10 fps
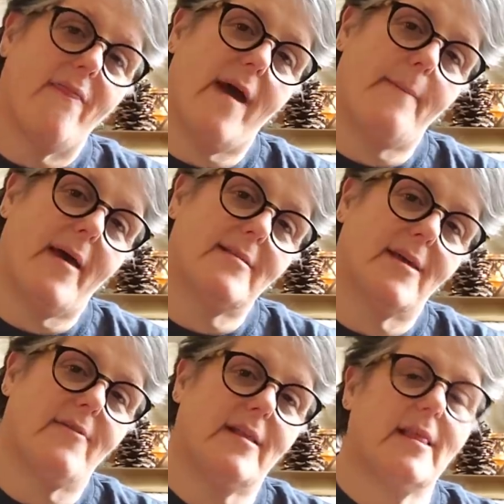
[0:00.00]
That
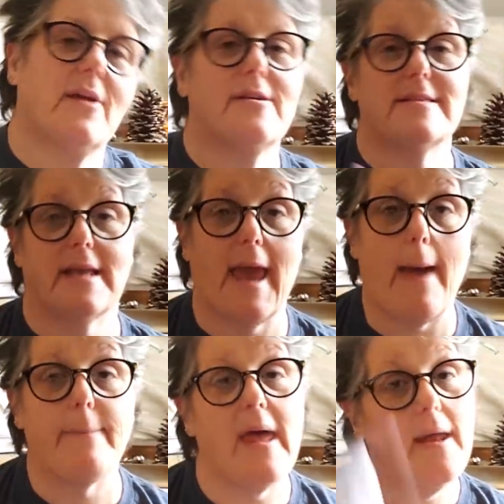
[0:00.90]
basket right there is the
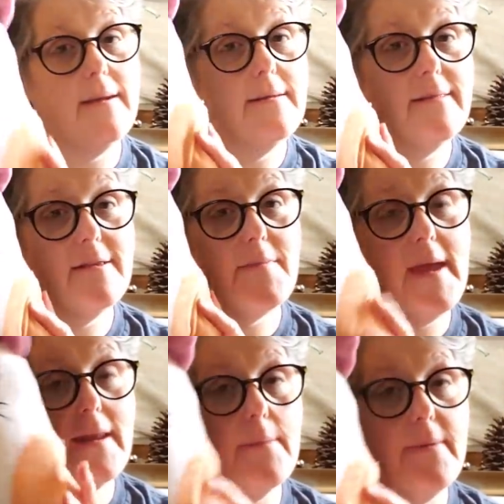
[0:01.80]
cat bed. This
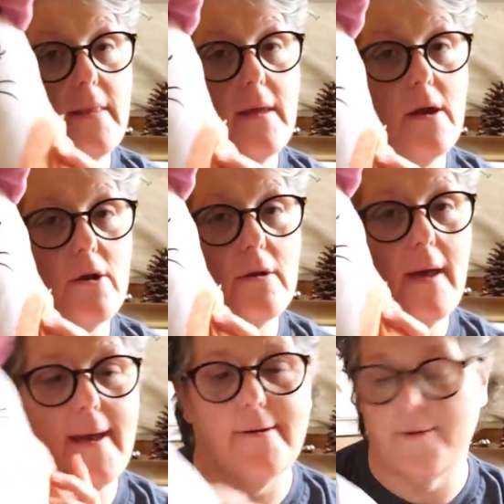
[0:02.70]
may end up in there.
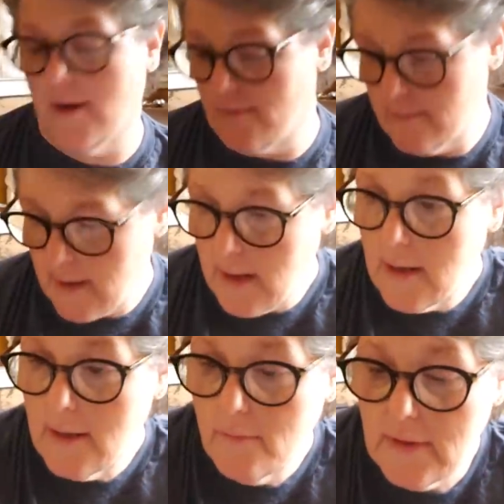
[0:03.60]
I don't know.
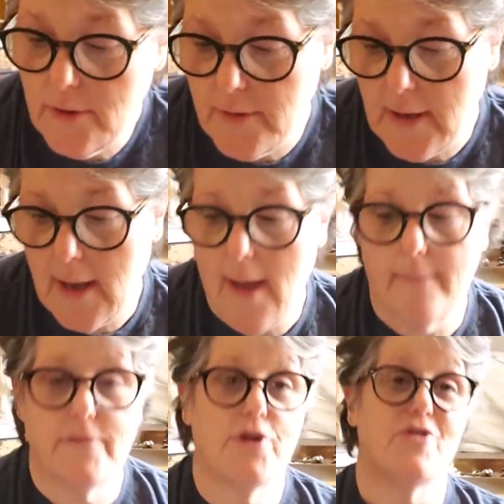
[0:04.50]
When Luna
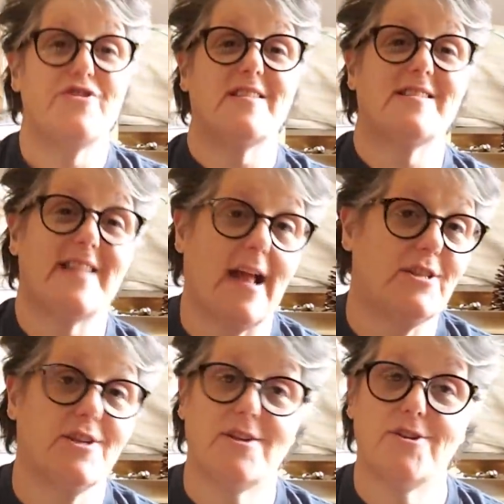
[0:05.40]
comes, she'll just
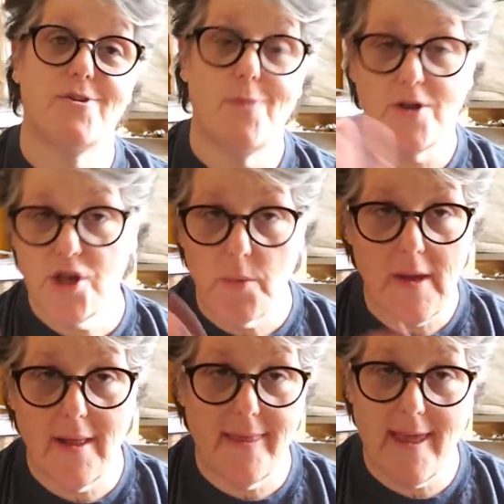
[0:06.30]
snatch it and do what she
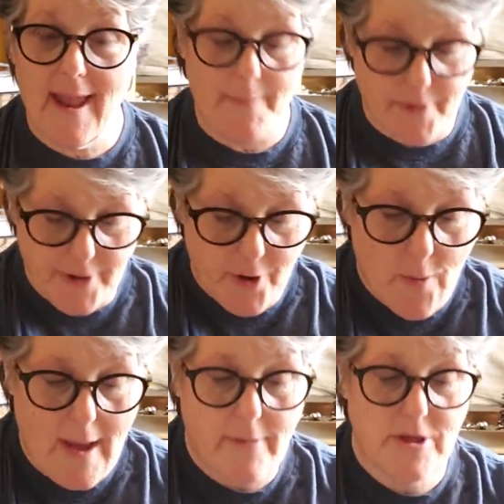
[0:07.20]
will, and then I put it
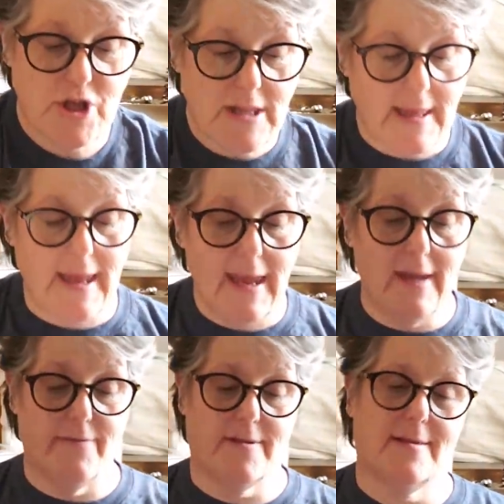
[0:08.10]
away when she
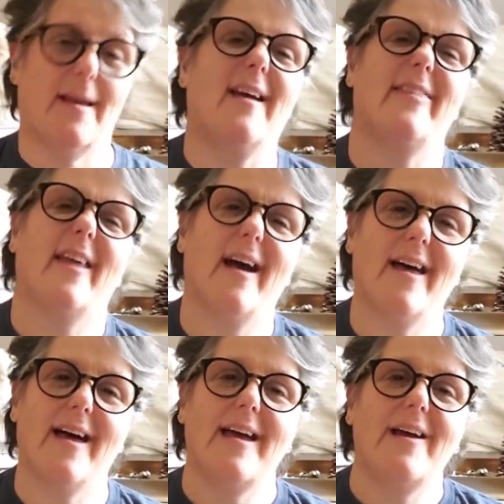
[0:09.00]
leaves.
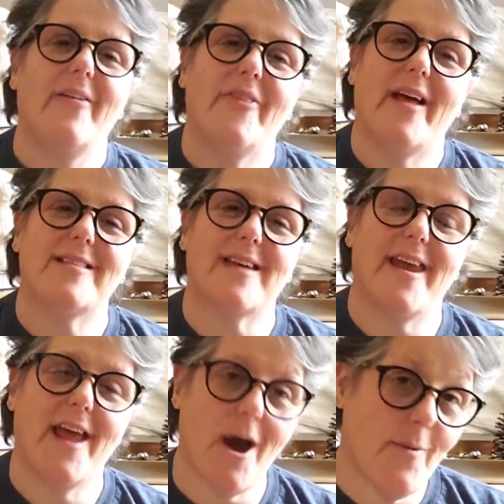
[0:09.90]
That's
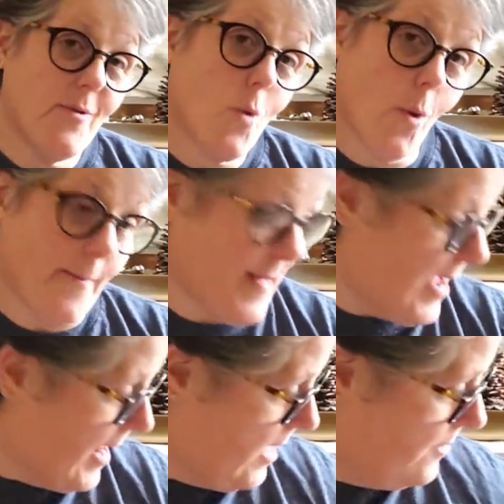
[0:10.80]
kind of how we roll at my
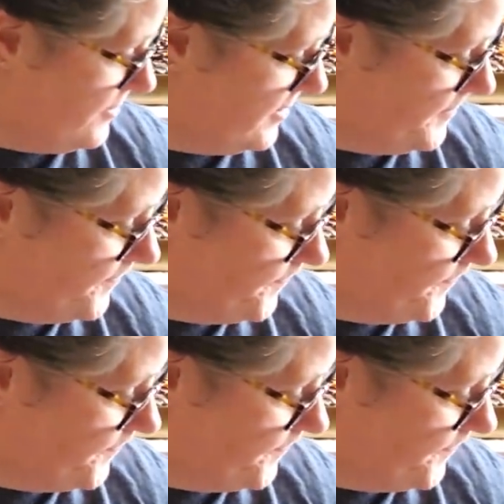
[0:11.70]
house.